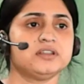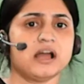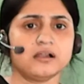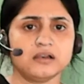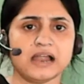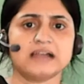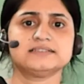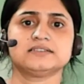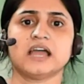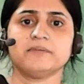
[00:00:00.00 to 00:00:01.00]
the
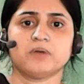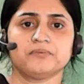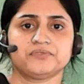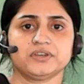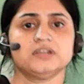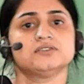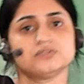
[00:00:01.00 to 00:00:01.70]
large type of tree.